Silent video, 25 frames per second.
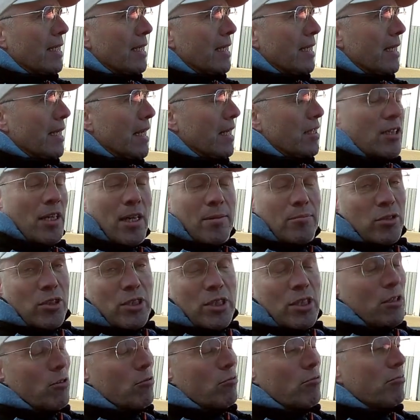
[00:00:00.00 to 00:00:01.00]
I
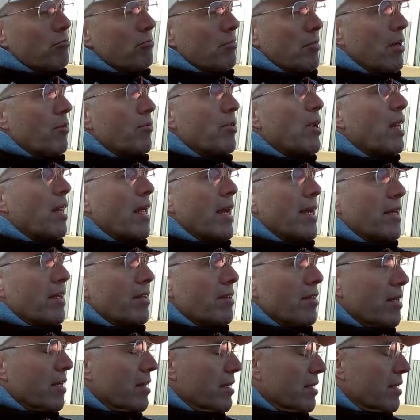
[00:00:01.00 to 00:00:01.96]
really like it.